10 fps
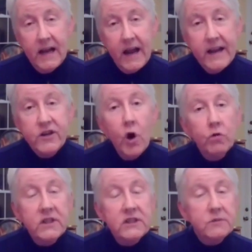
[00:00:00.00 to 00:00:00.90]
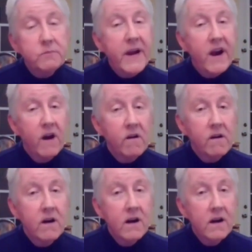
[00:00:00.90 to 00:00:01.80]
and don't despair
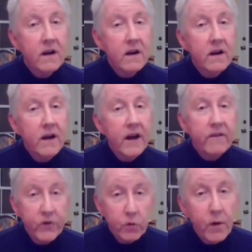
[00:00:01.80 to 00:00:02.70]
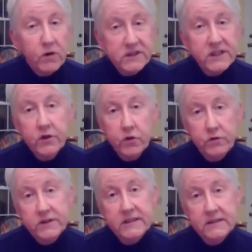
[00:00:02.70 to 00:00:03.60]
if your person
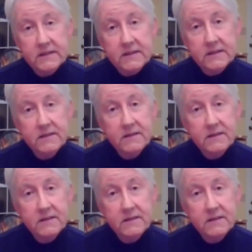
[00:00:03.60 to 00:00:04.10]
loses.